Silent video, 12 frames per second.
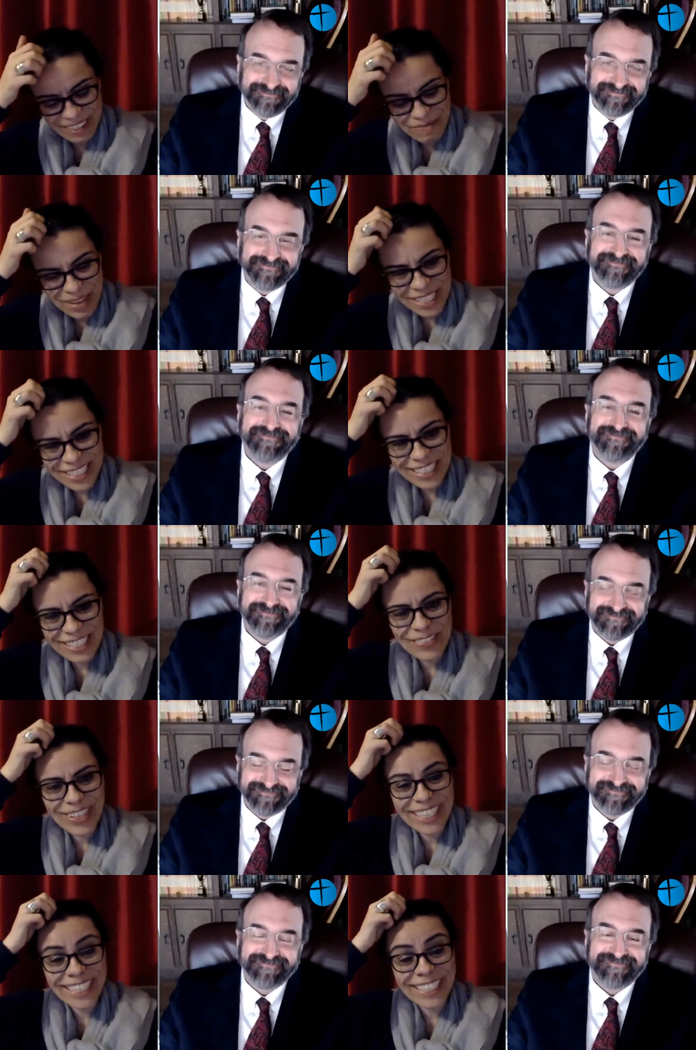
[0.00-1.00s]
Speaker 1: the message is
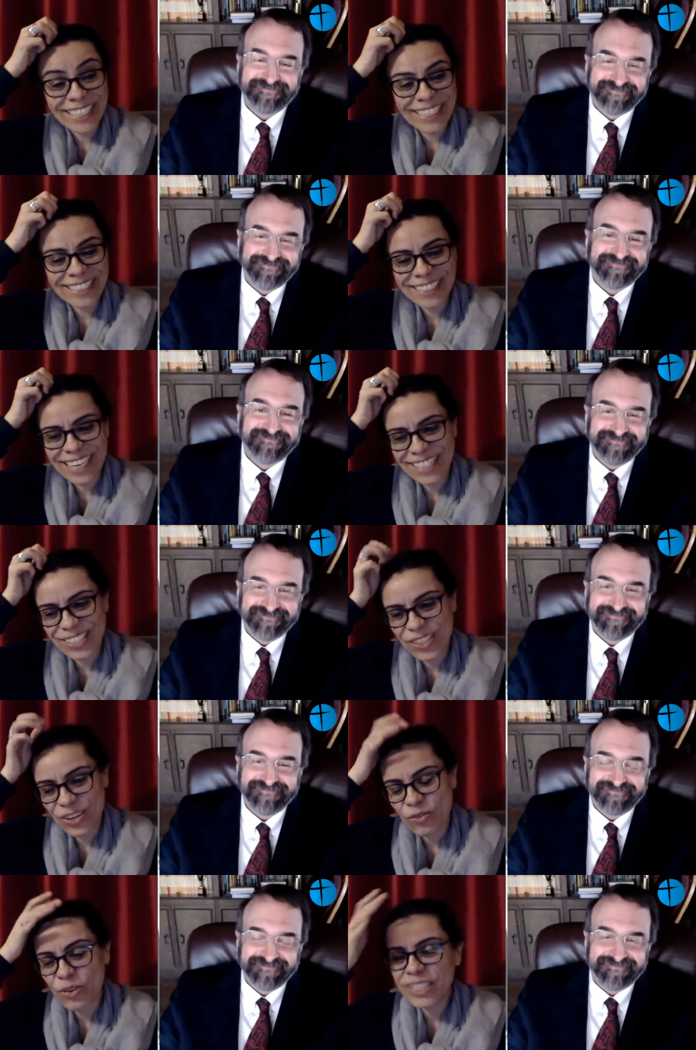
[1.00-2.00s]
very clear there
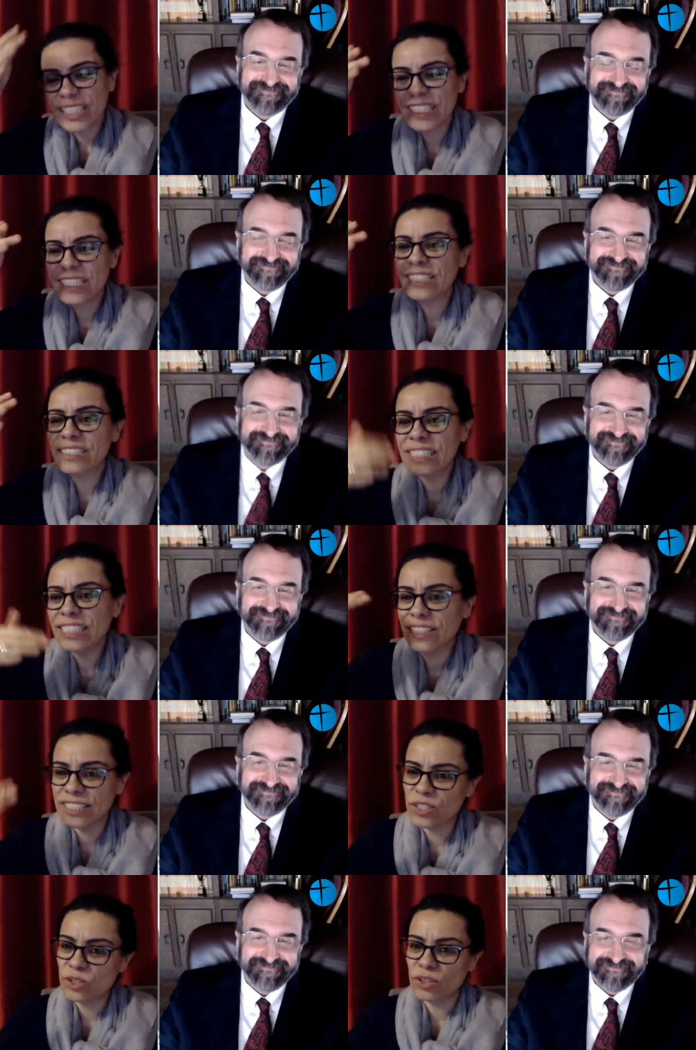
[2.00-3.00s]
so what is the real
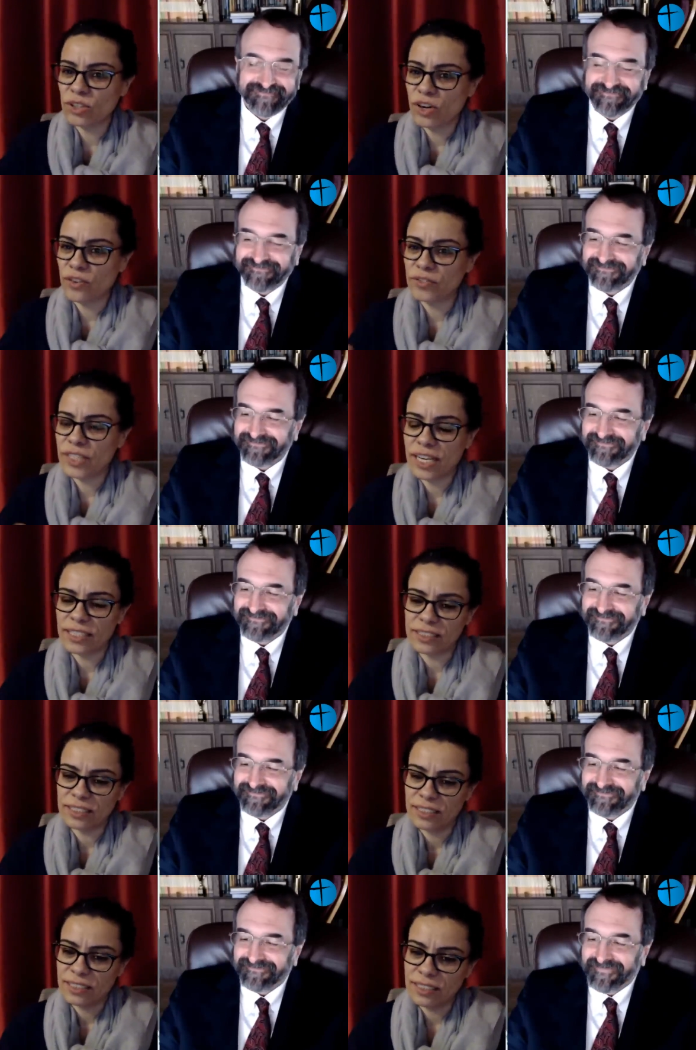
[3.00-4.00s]
history of that
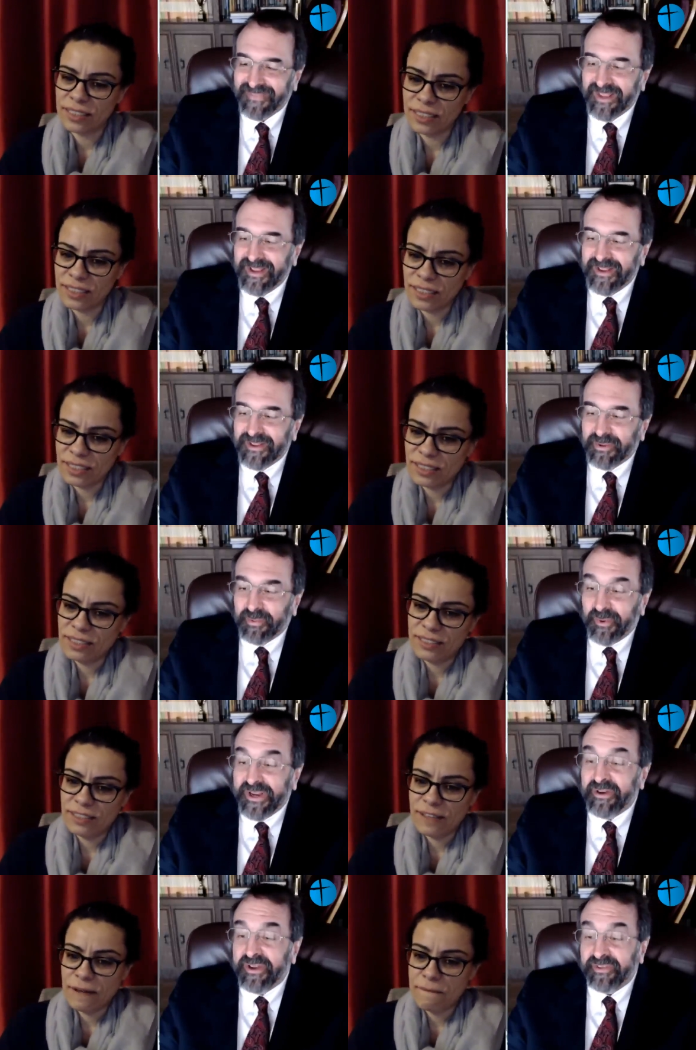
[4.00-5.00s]
the
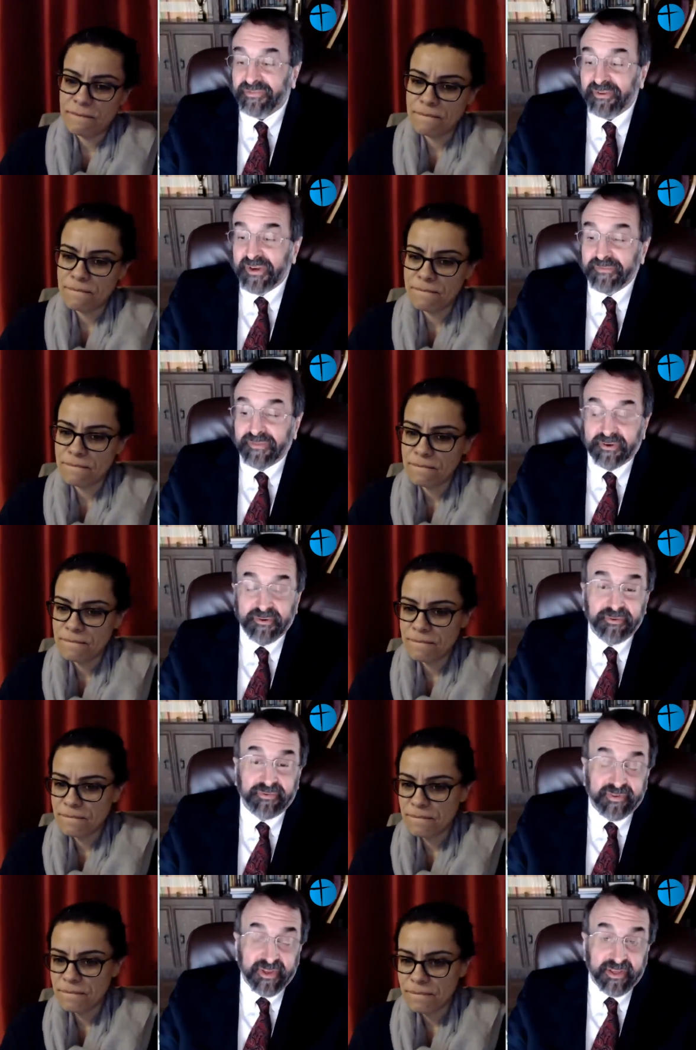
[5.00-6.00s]
real
Speaker 2: history of the
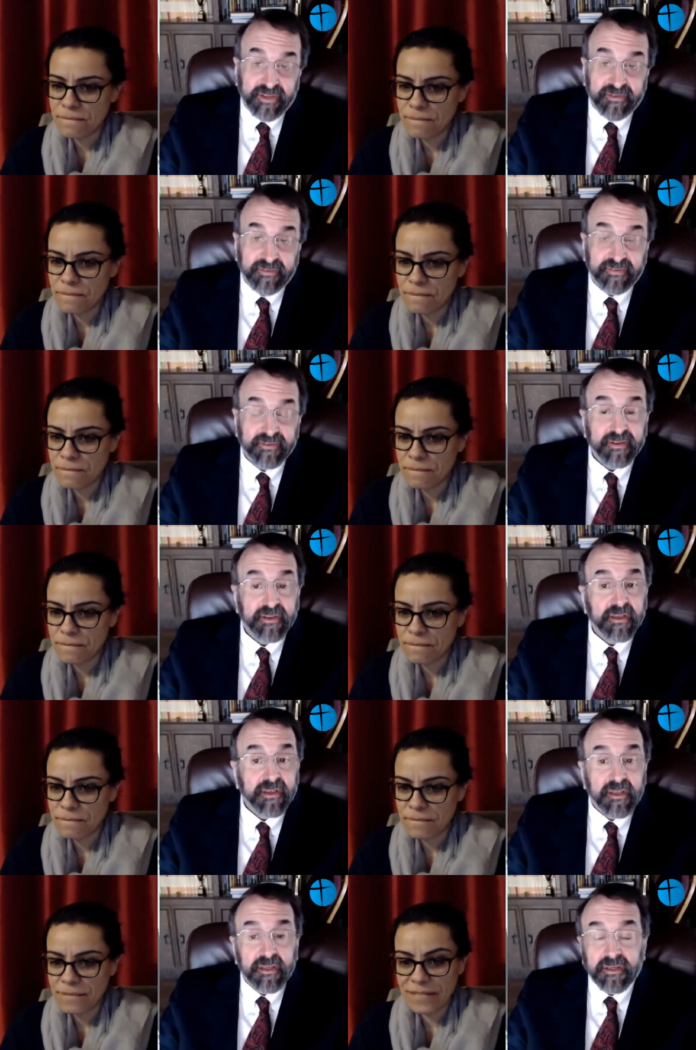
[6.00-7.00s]
crusades
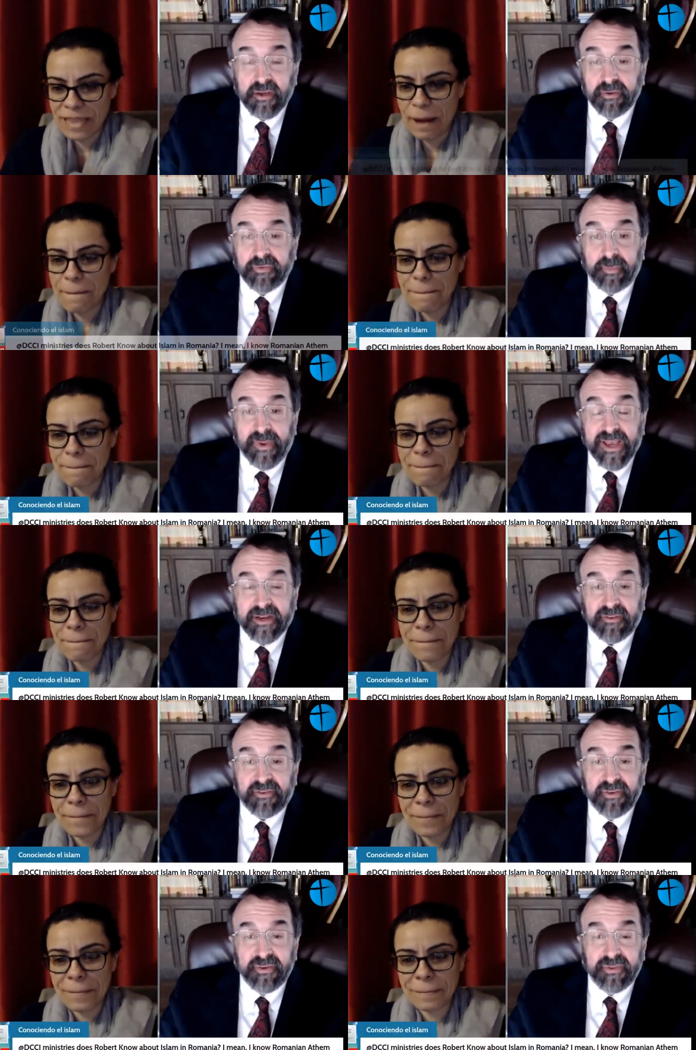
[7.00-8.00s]
goes back
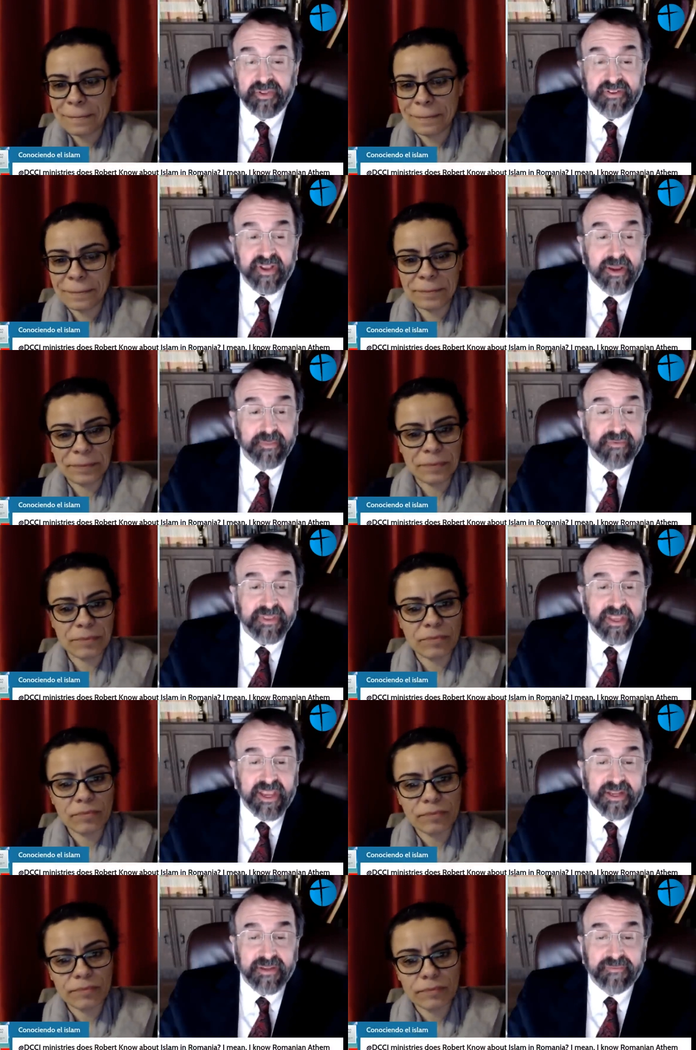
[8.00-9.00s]
to the time of the
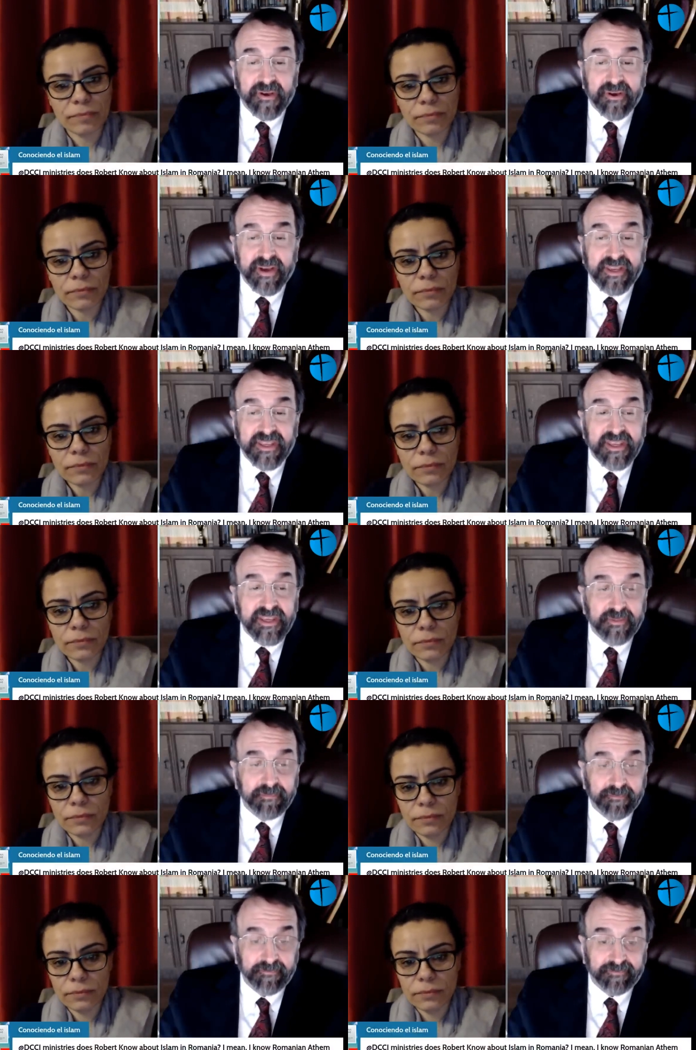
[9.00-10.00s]
caliph al-hakim